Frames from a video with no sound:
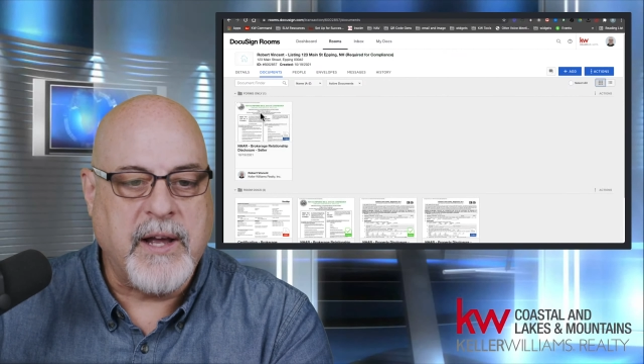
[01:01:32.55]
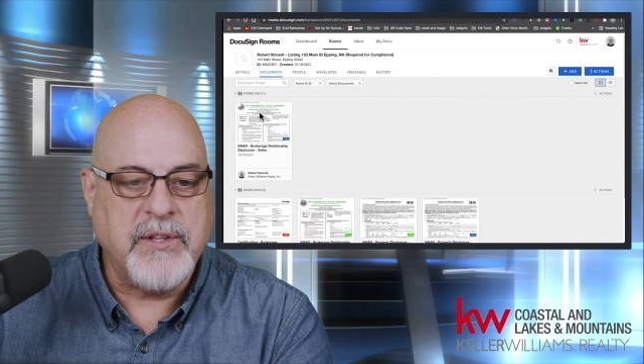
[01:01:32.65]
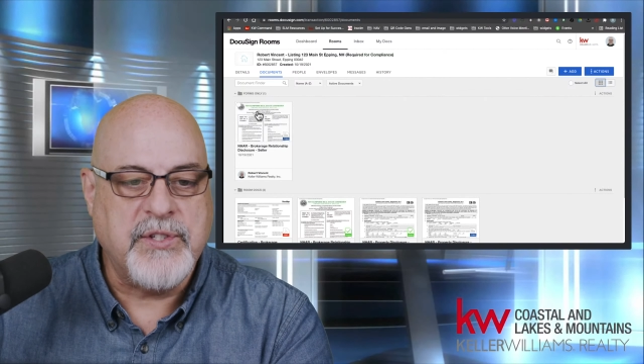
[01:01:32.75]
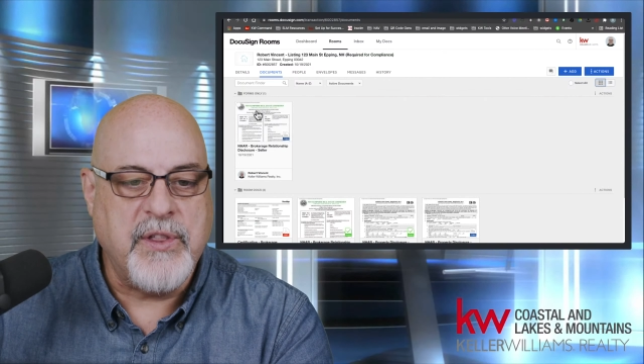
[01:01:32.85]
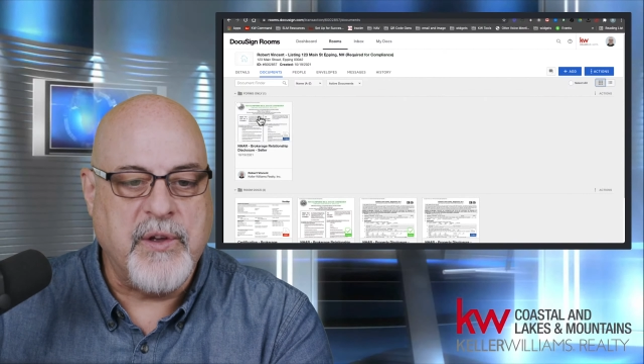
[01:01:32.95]
I
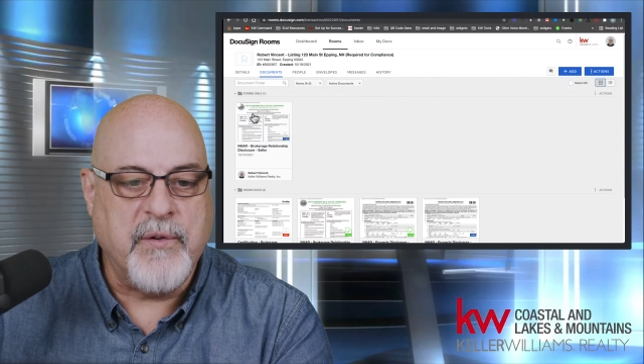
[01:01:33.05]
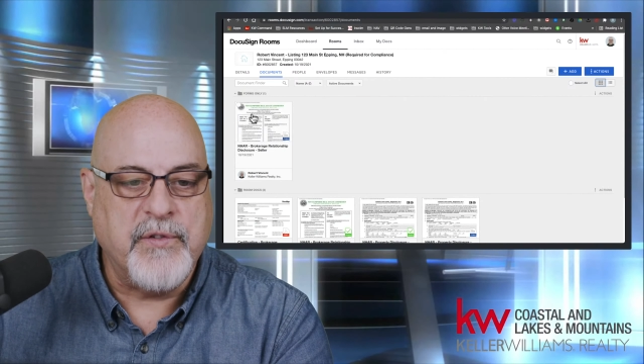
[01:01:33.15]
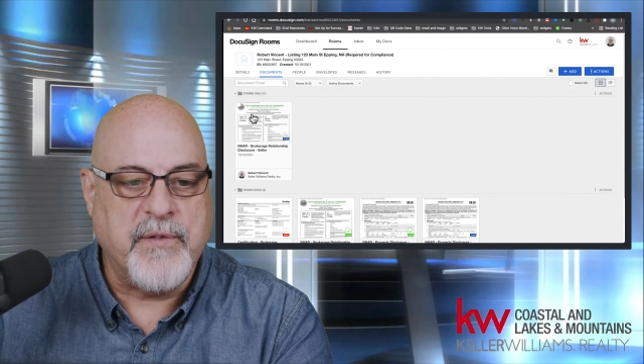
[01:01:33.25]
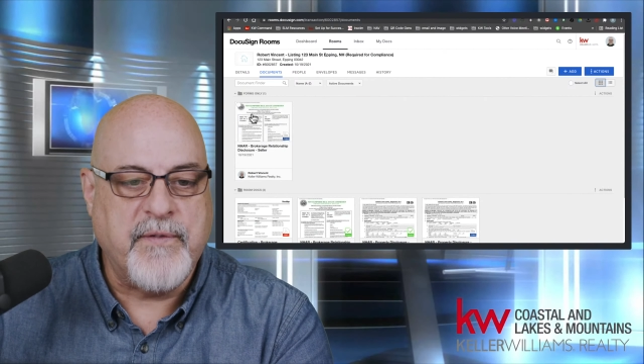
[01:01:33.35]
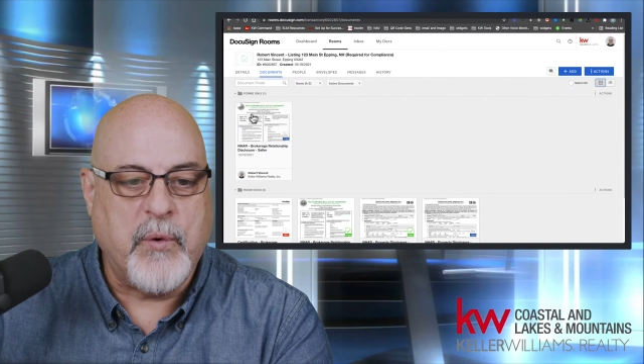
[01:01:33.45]
can see
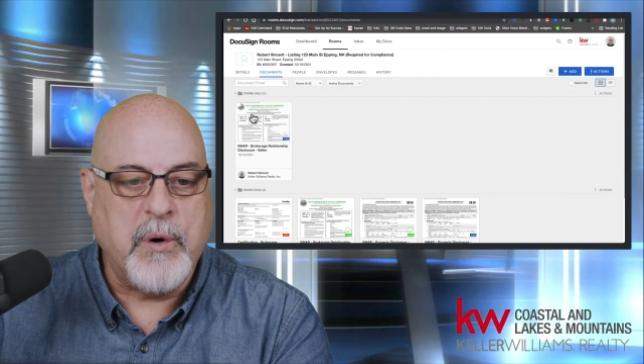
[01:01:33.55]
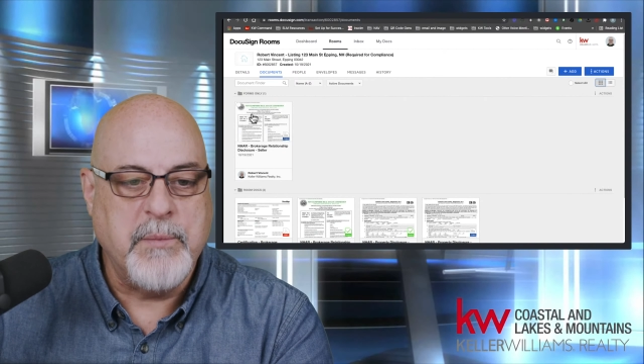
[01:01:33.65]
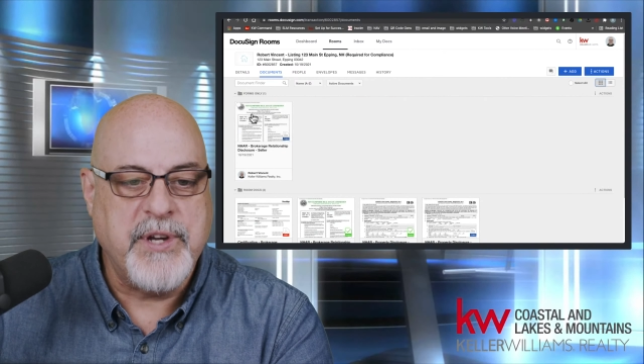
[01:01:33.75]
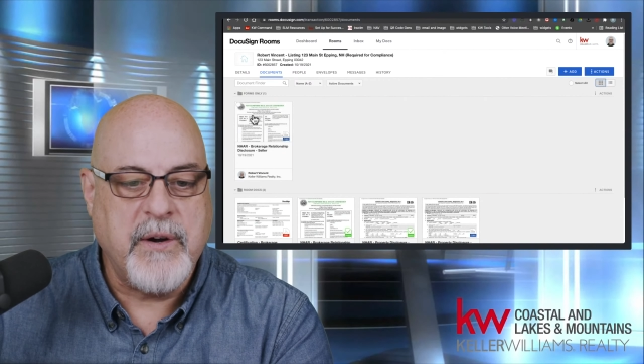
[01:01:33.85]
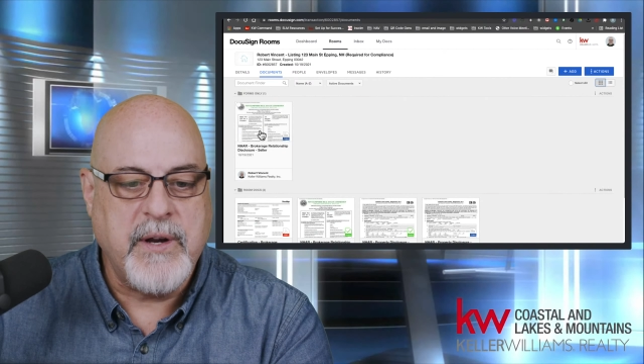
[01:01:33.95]
there's the
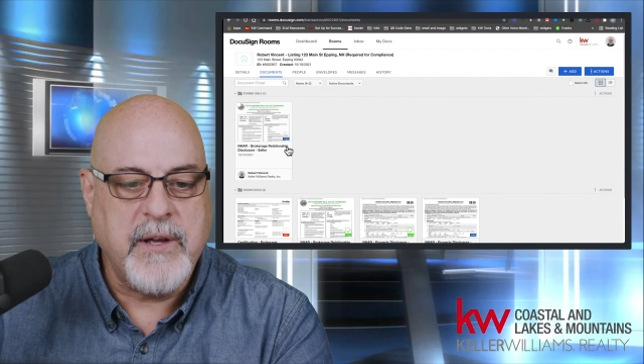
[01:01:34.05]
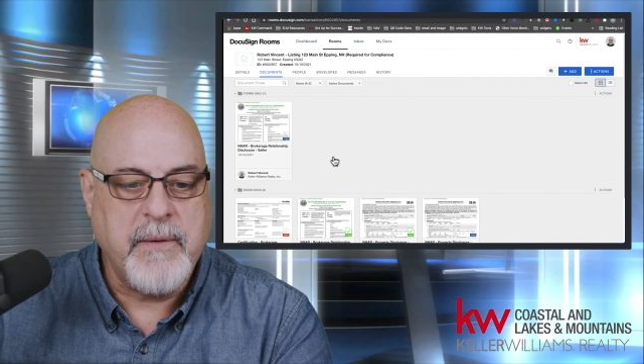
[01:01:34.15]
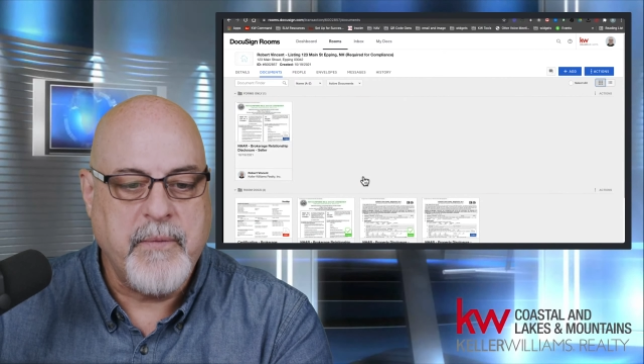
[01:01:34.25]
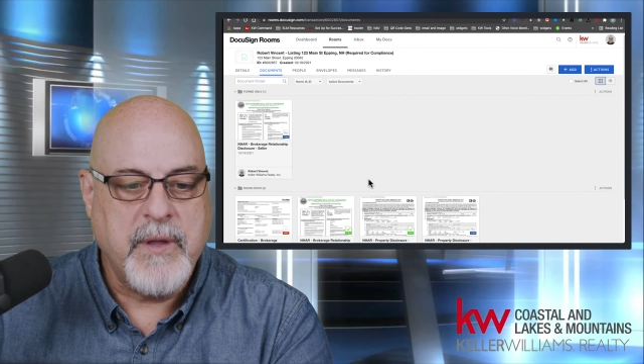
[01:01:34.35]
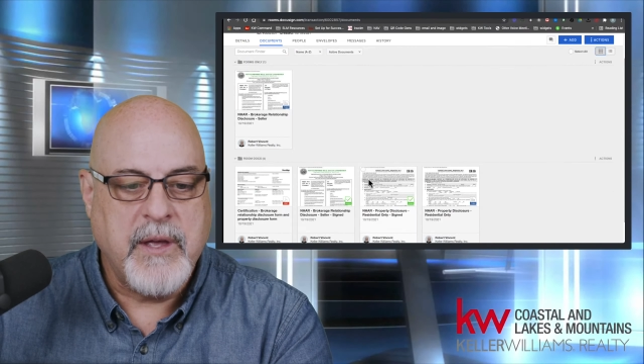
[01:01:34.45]
forms
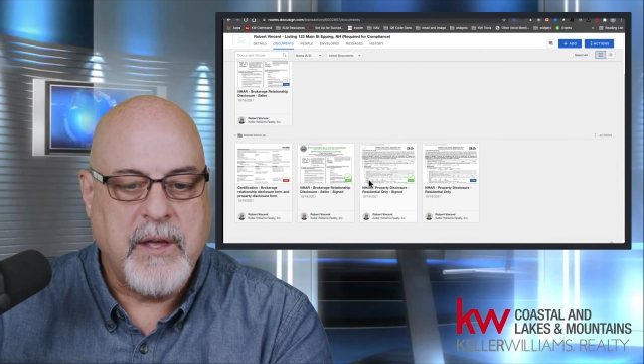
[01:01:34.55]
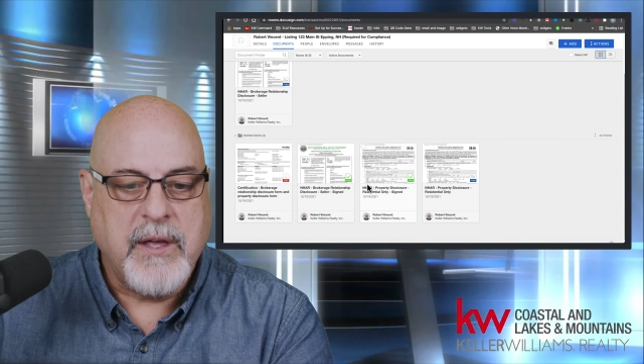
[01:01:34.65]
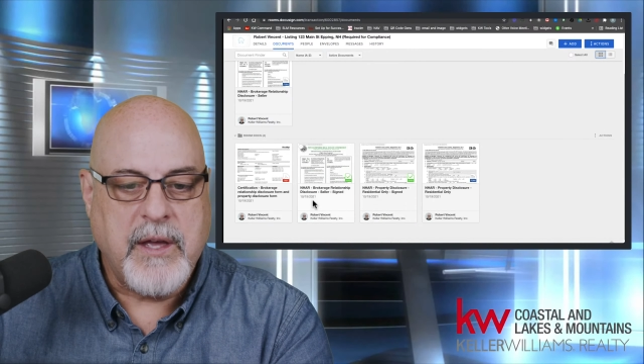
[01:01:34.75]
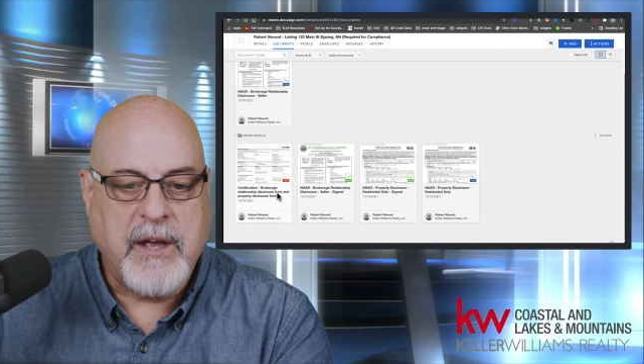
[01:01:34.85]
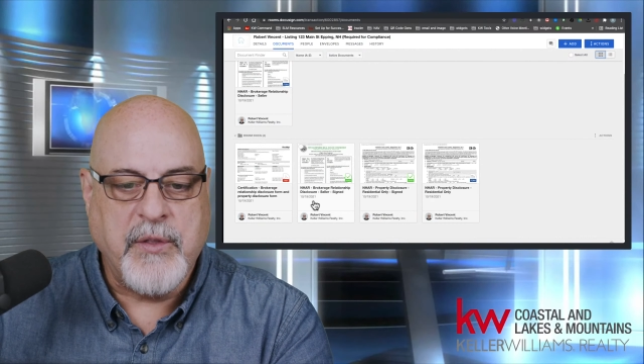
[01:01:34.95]
area
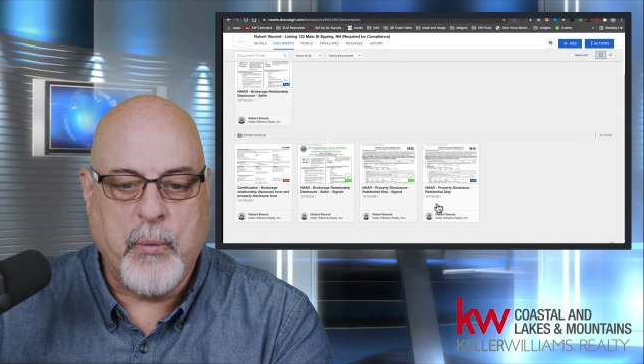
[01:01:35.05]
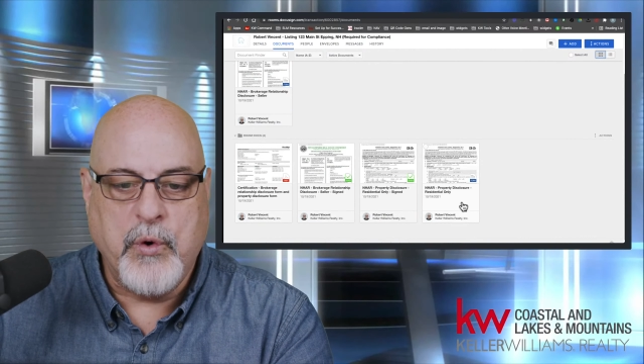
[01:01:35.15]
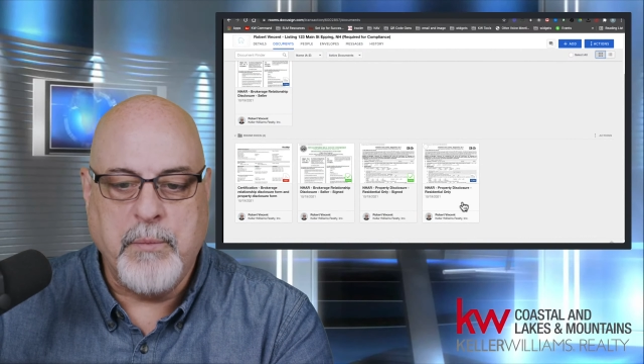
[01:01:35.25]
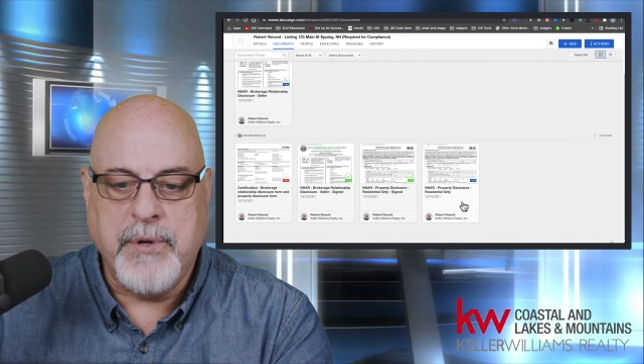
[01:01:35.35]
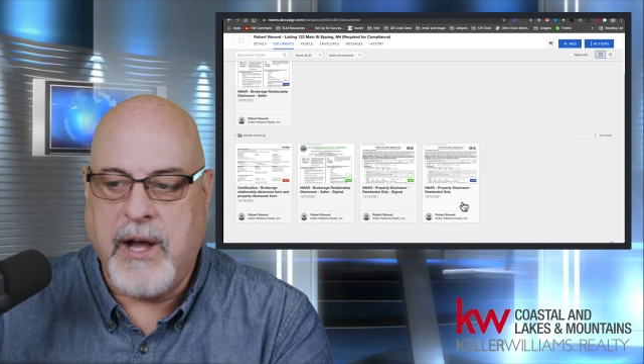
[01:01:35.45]
and the
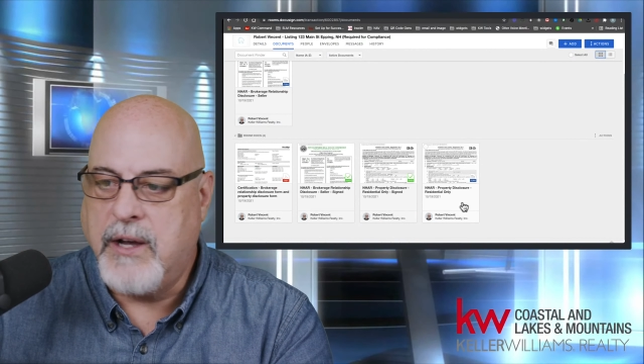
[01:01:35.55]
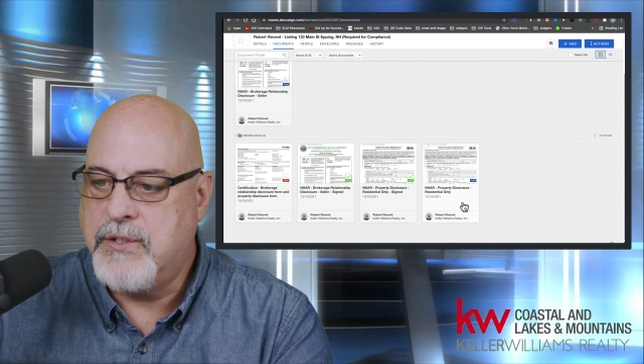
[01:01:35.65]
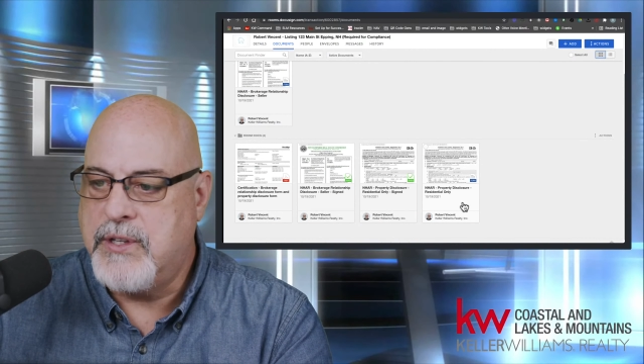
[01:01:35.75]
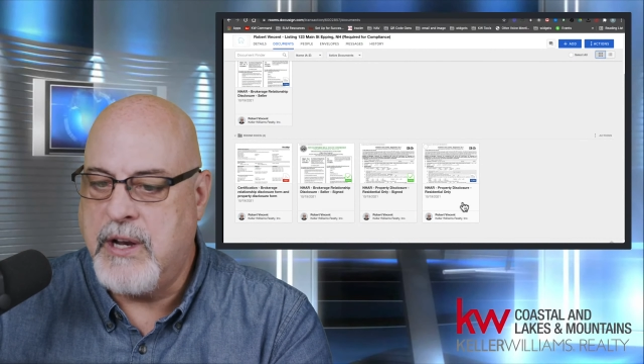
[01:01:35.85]
room docs.